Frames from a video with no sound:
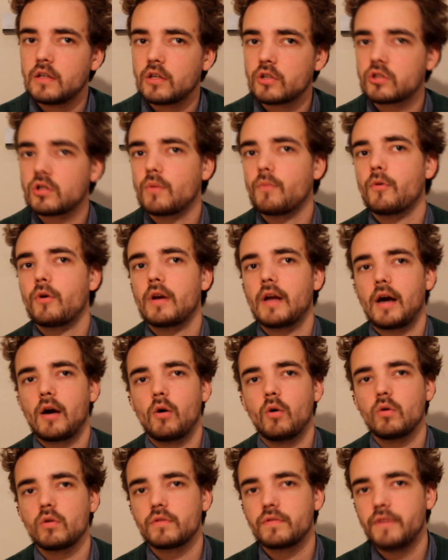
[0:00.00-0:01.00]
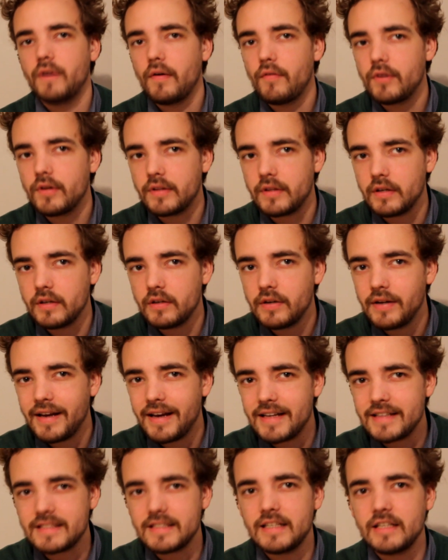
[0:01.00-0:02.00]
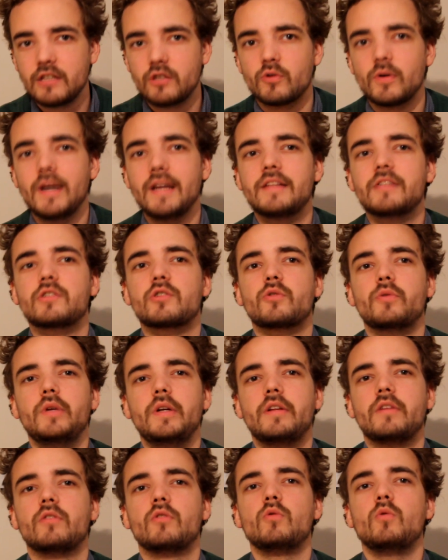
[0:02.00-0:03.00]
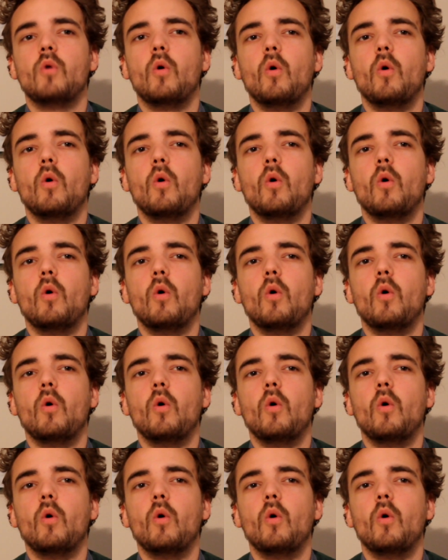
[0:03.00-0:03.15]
Someone I hold very dear has a great creed to